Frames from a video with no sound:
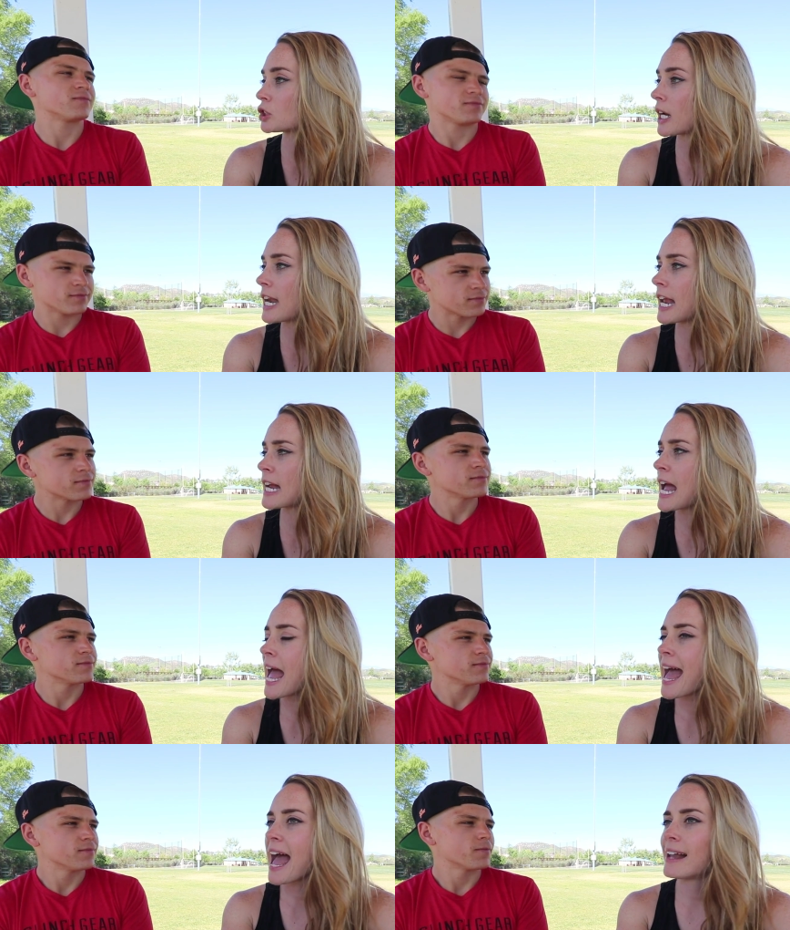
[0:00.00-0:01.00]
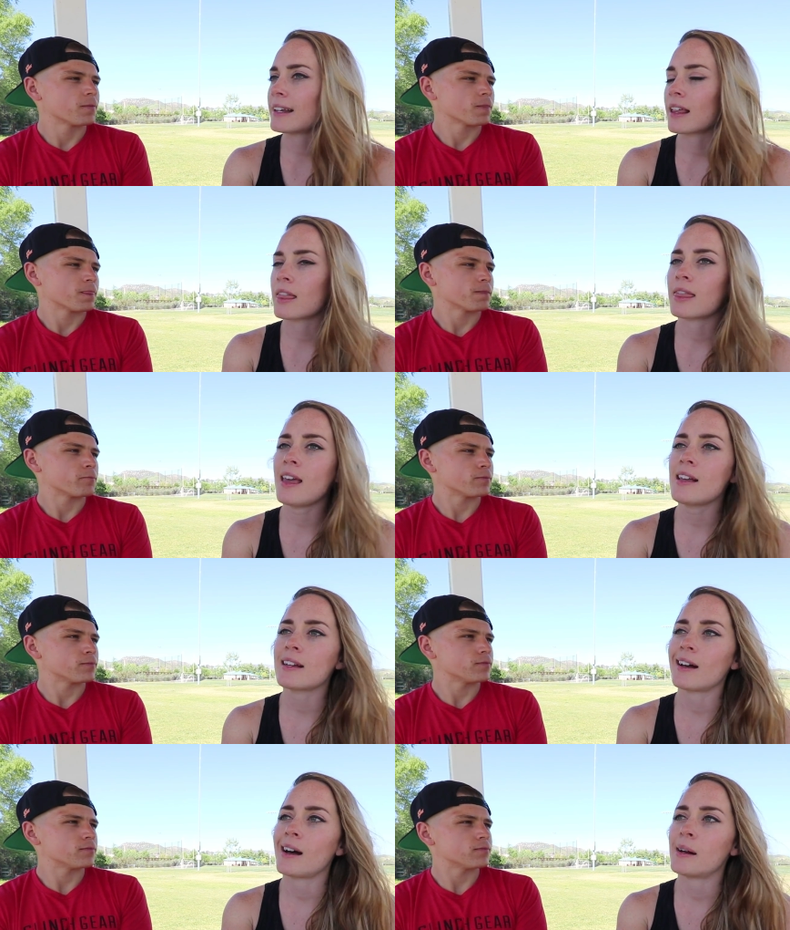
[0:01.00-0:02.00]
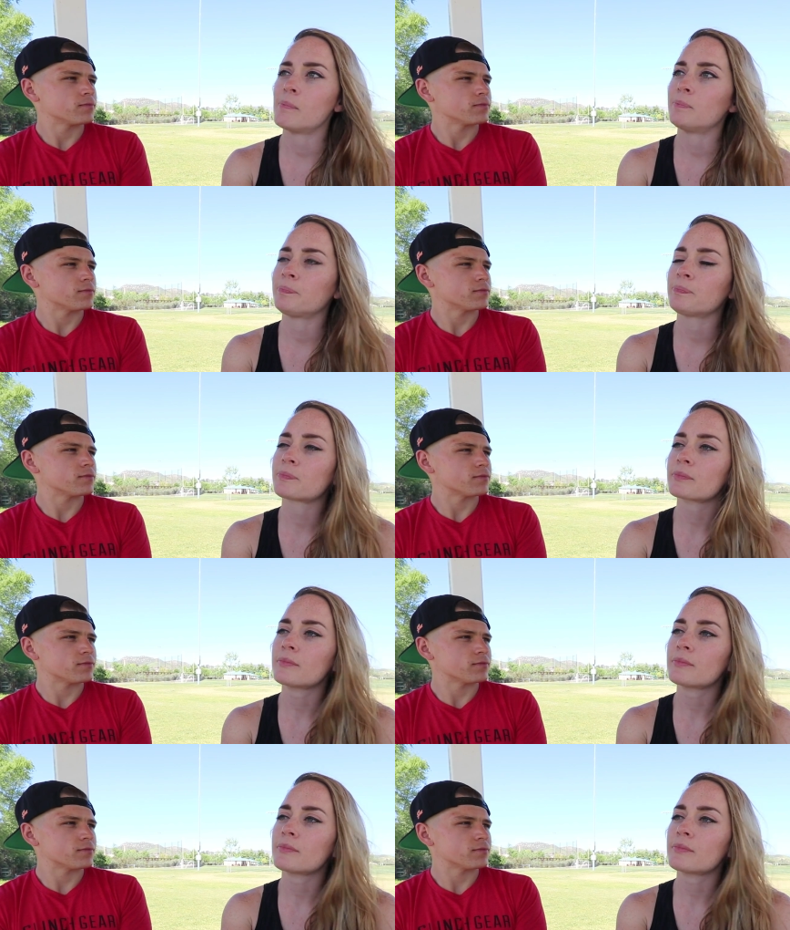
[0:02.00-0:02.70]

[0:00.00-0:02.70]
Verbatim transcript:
Speaker 1: training, and I think. Um,